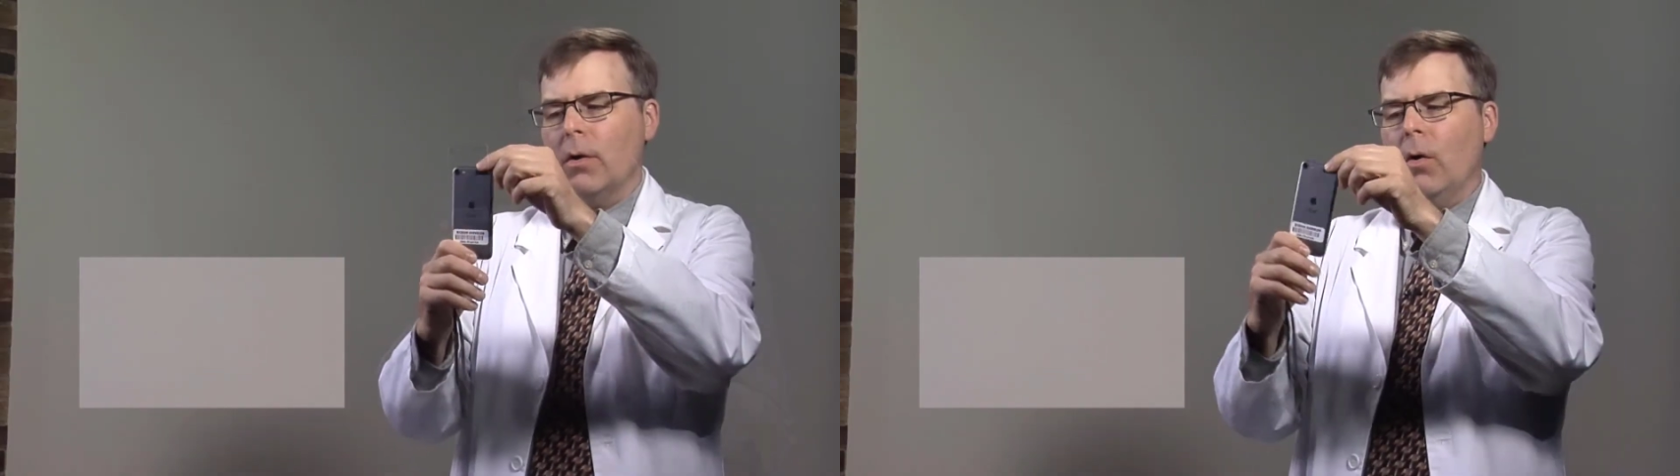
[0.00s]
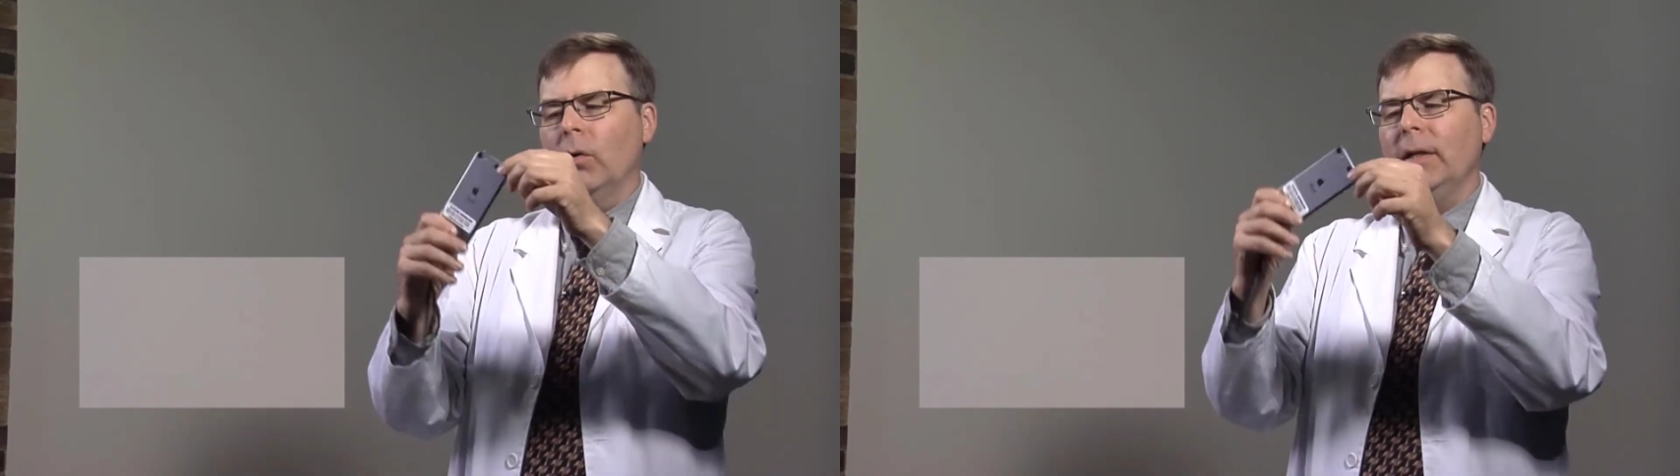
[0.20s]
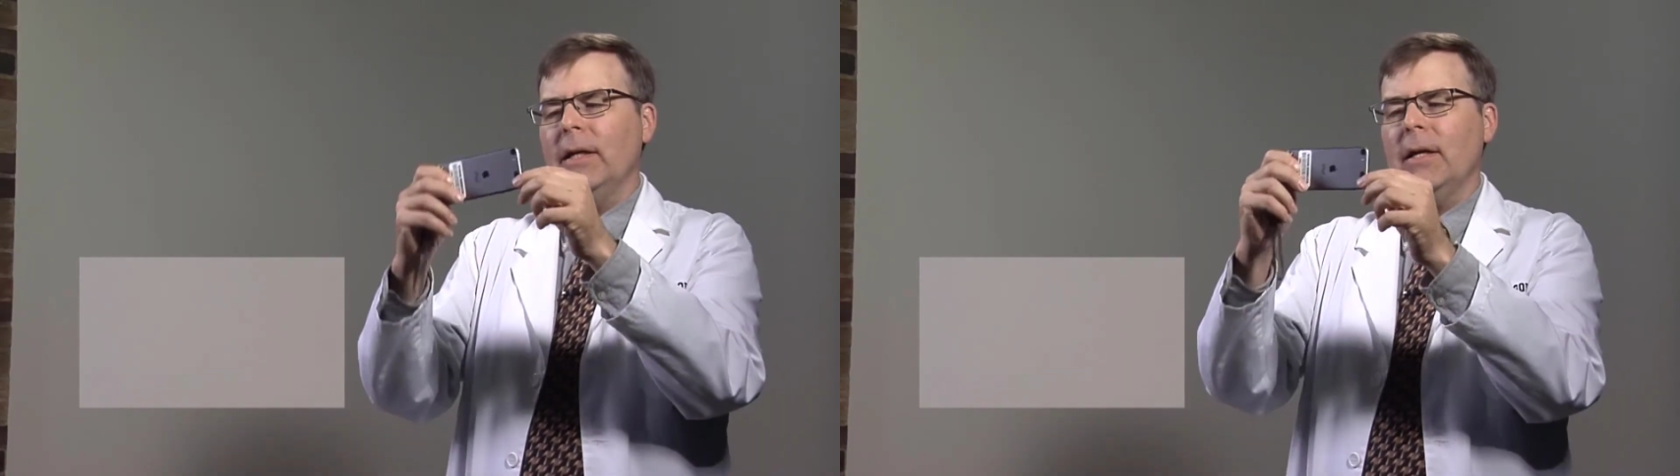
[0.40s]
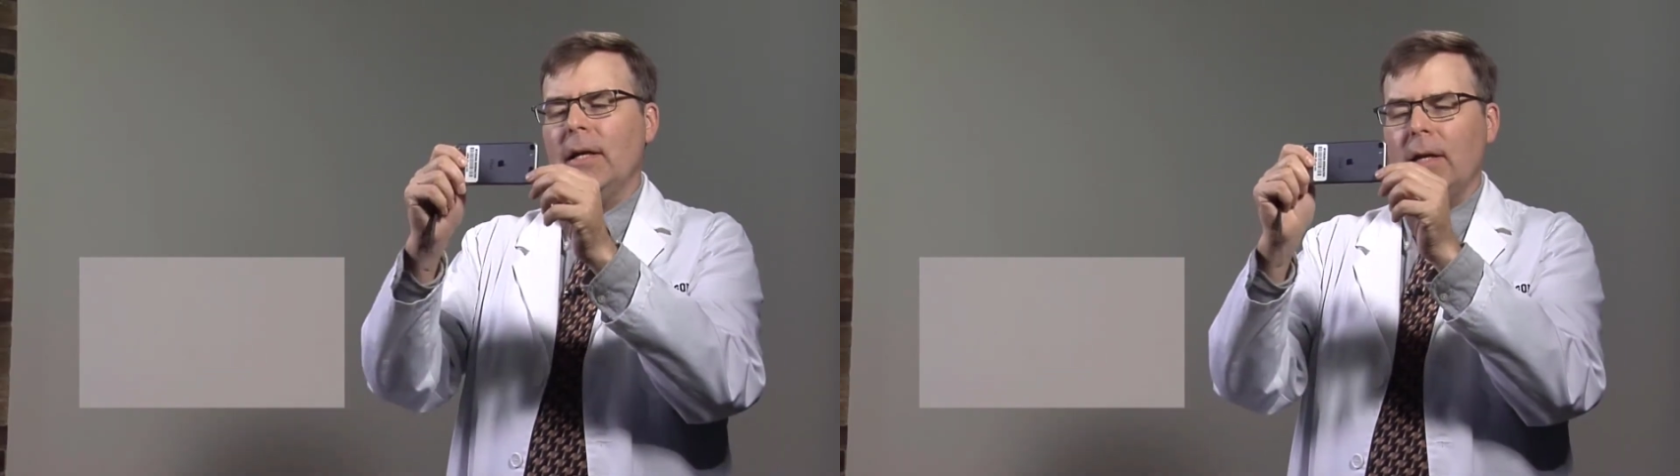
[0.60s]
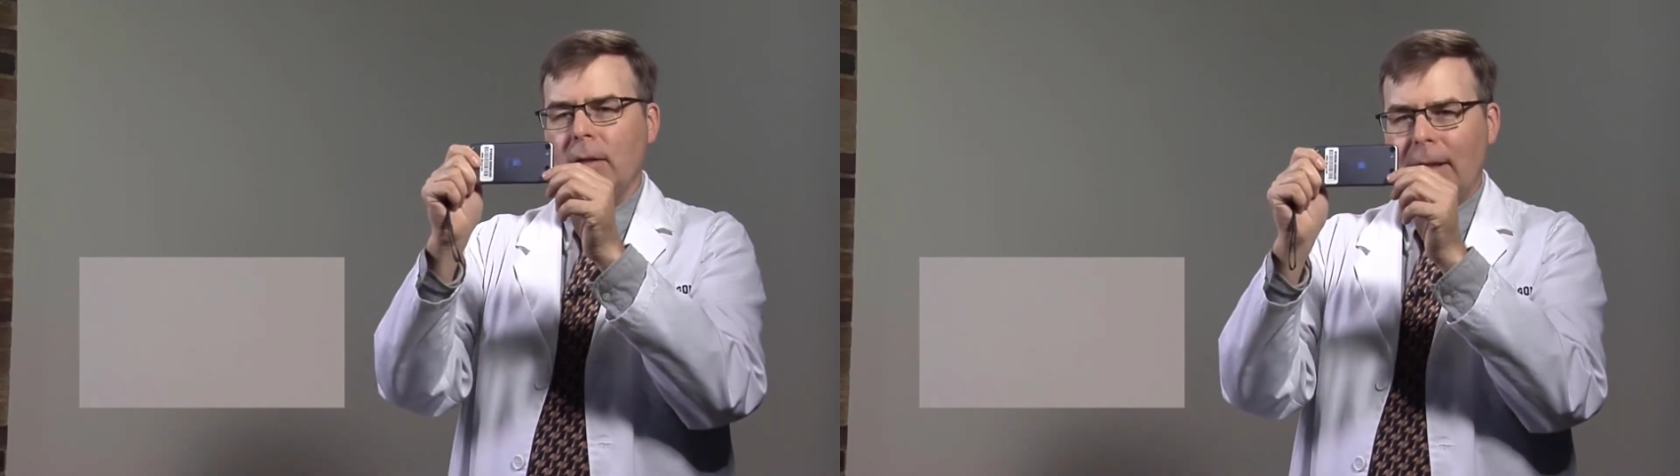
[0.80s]
holding
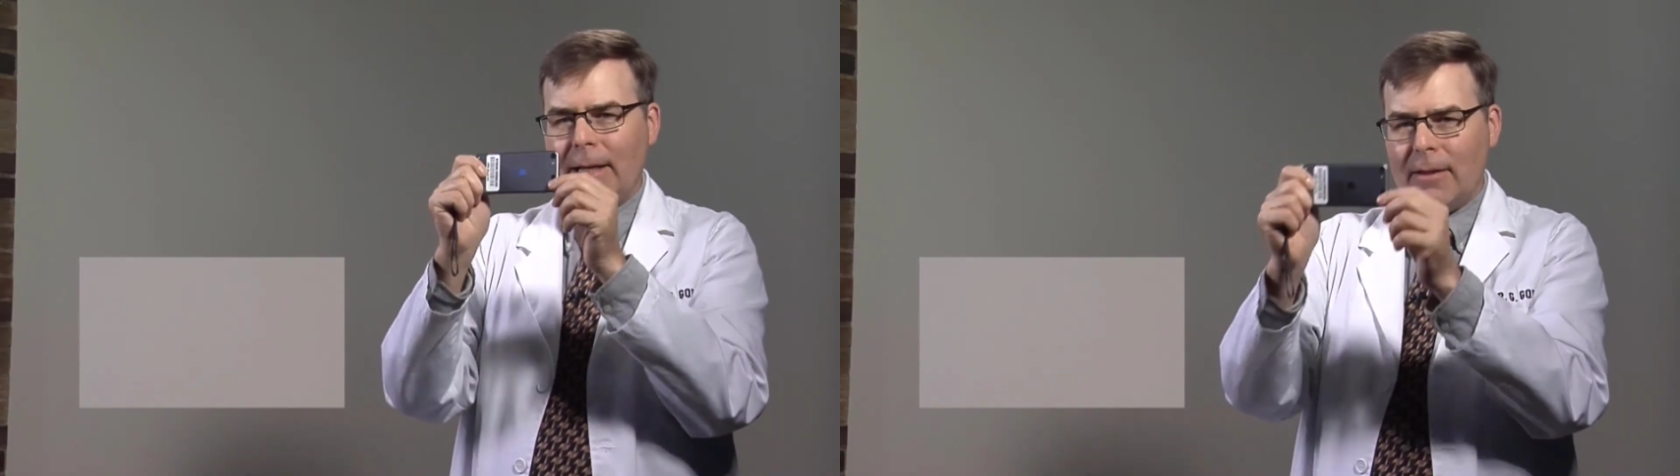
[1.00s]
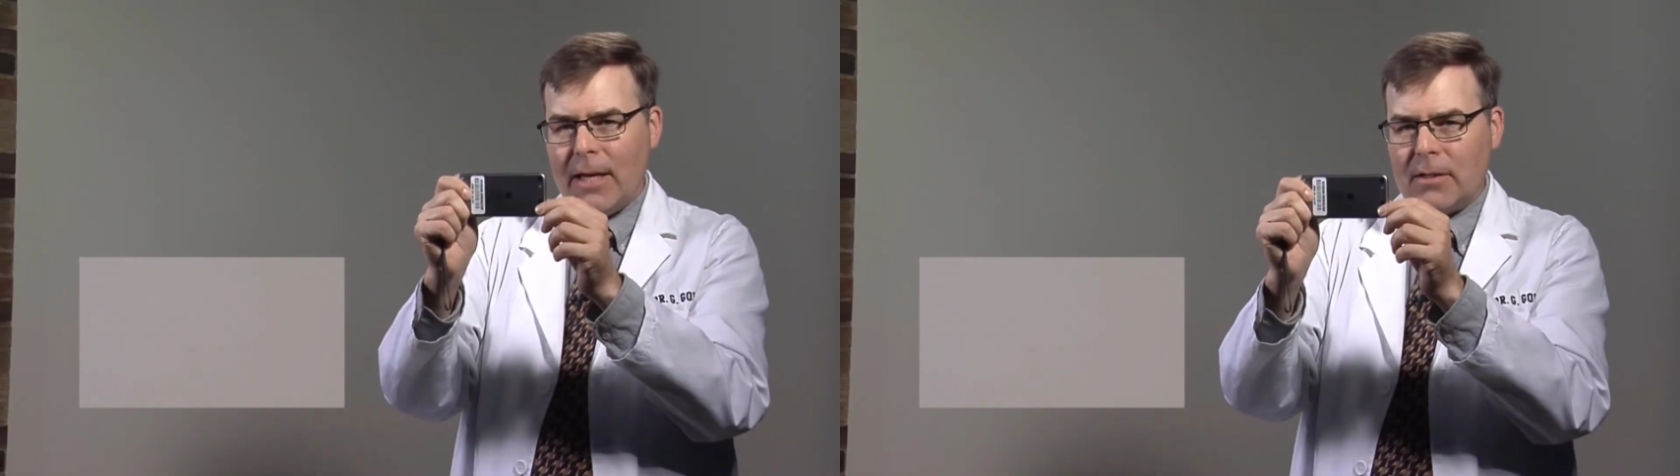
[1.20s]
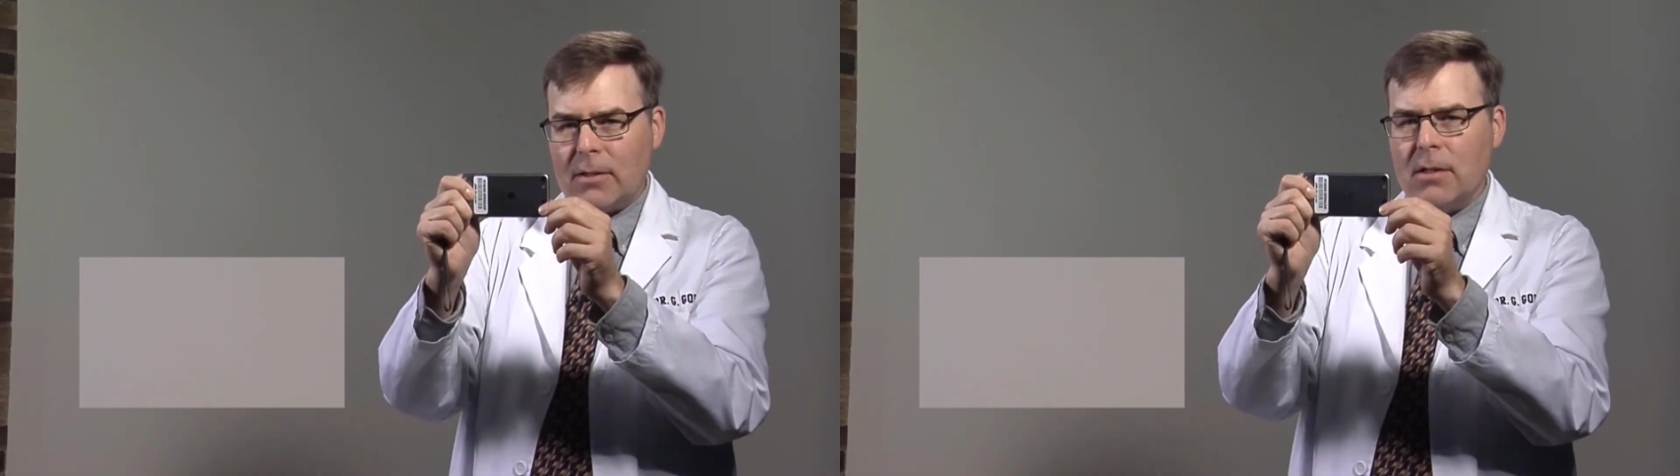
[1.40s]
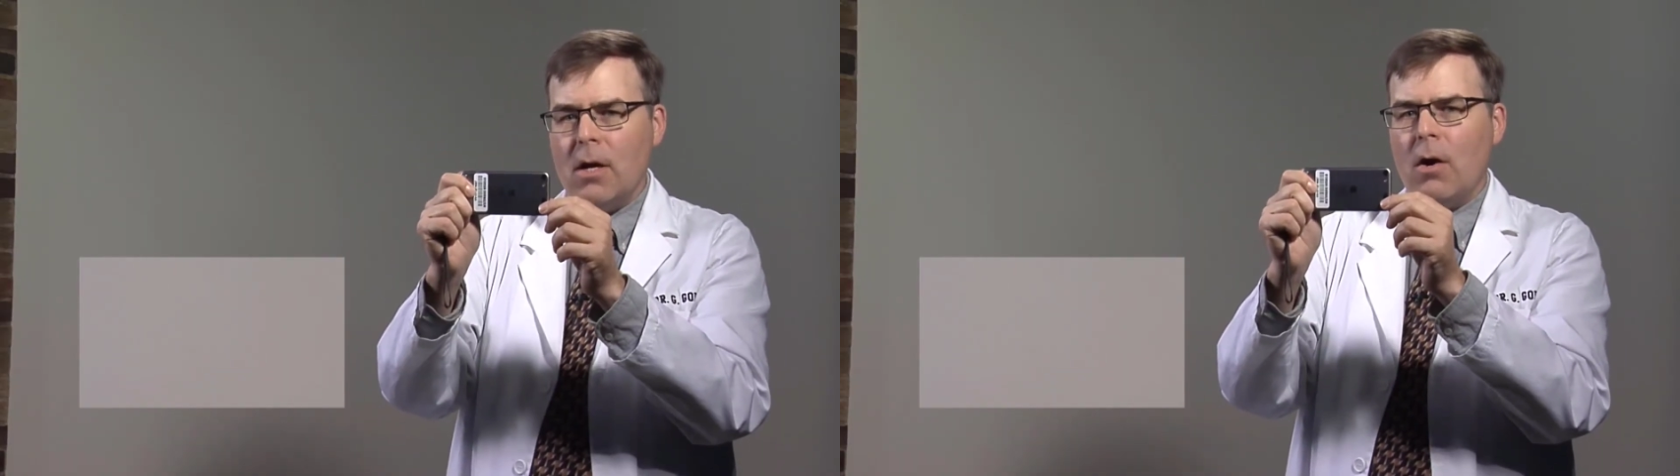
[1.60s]
like this,